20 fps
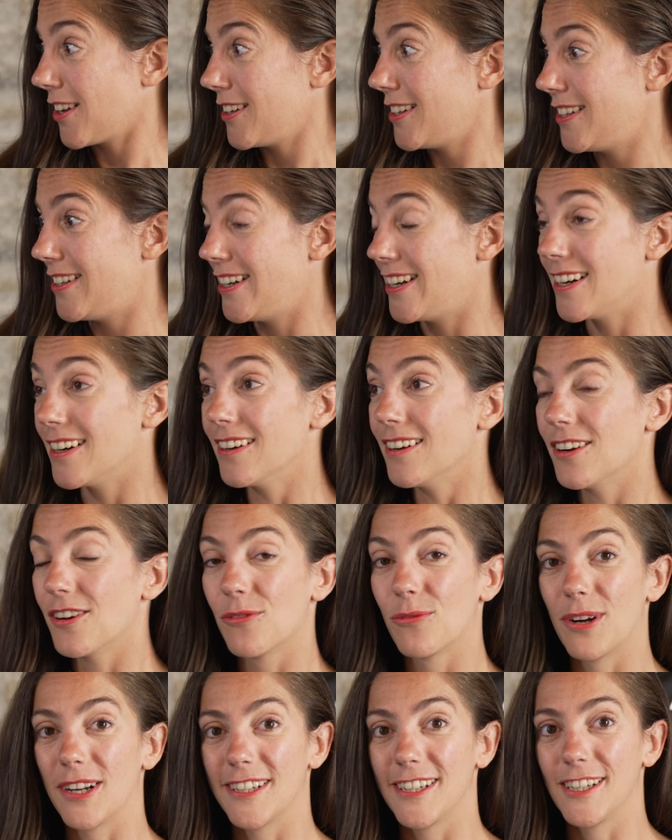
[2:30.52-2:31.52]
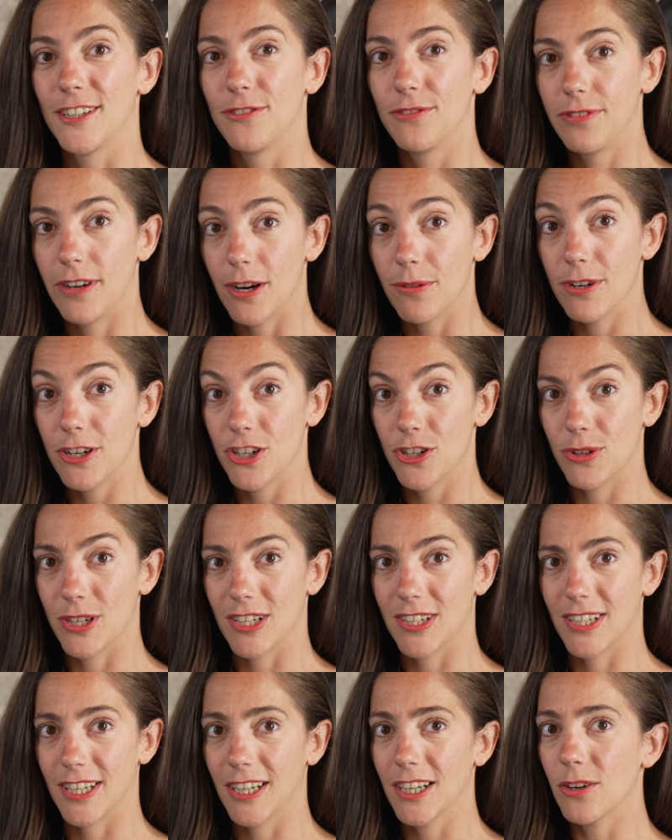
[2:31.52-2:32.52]
Here, what is very
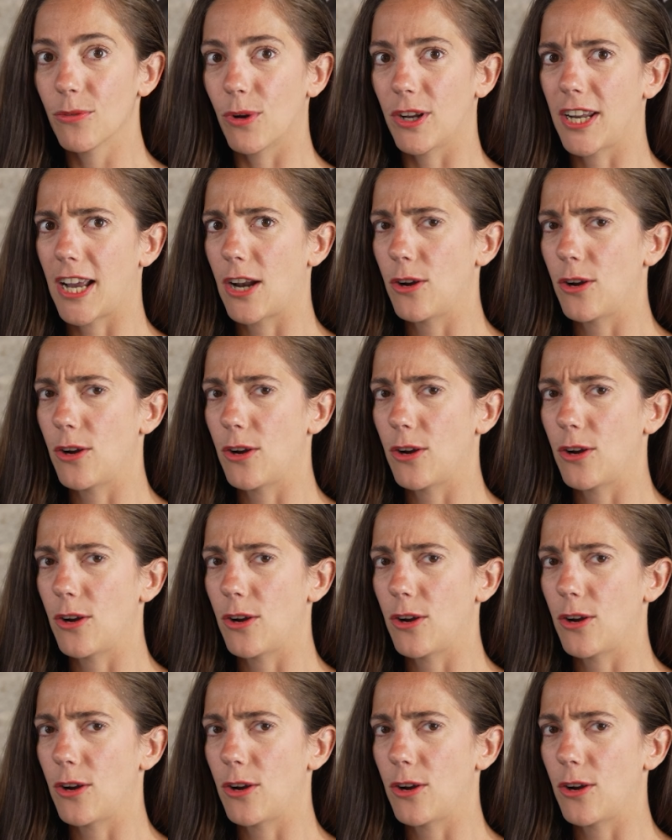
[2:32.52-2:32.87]
interesting when